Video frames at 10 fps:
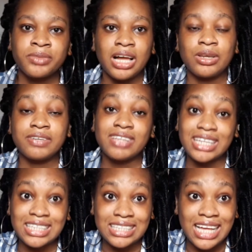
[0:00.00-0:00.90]
I'll leave
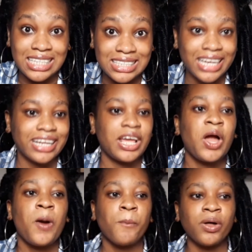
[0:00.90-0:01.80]
that aside.
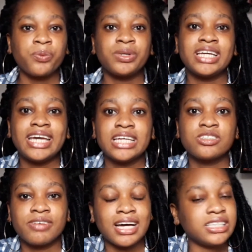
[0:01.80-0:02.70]
But with the case
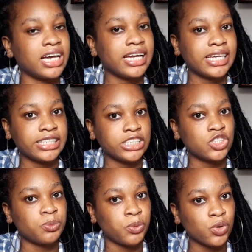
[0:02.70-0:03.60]
of Ada in
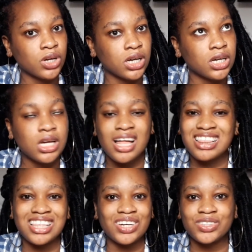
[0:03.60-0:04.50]
this book,
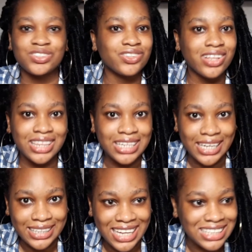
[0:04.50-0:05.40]
there was nothing
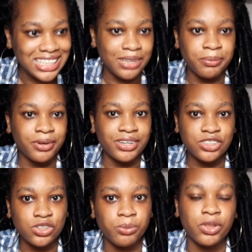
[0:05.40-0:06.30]
like that they buried it
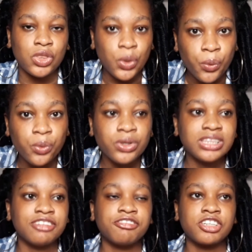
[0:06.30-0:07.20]
somewhere. No,
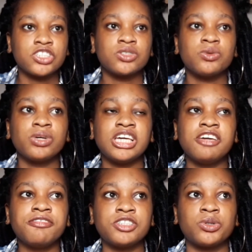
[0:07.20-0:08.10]
the vessel,
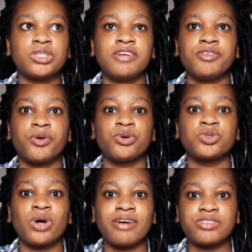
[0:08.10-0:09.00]
if you're going
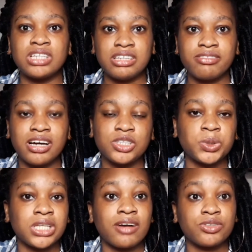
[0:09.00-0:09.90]
to have to leave her,
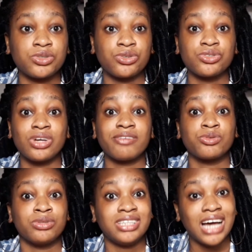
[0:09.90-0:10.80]
she's going to have to
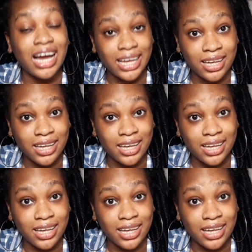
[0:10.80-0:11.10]
die.